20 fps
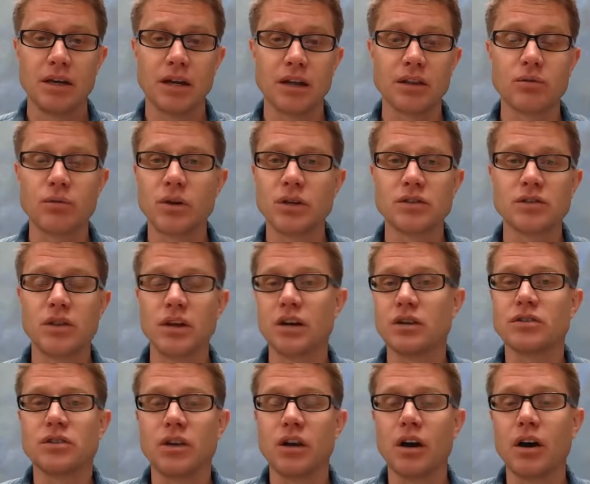In other words,
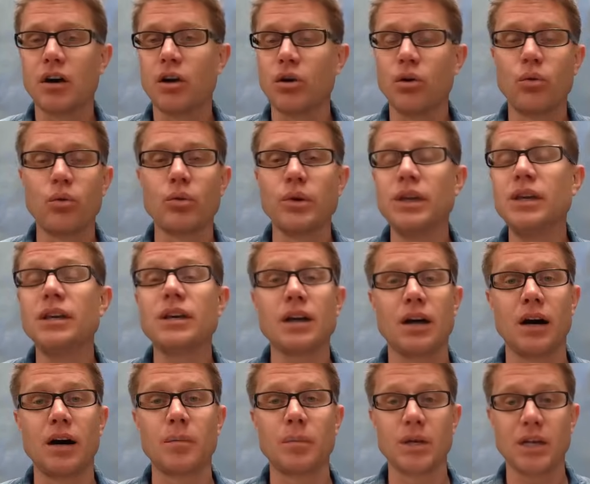there's no
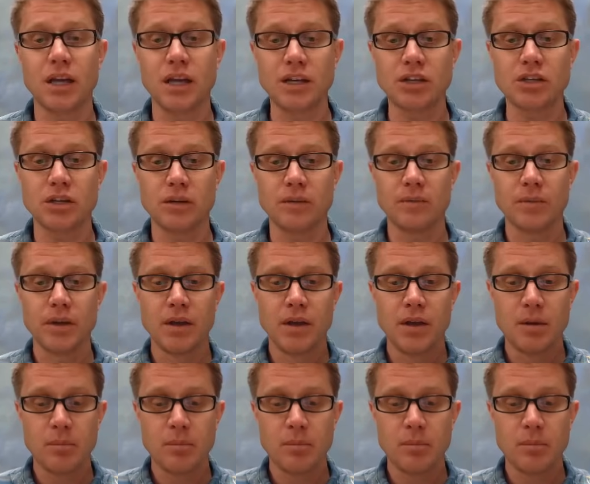recombination.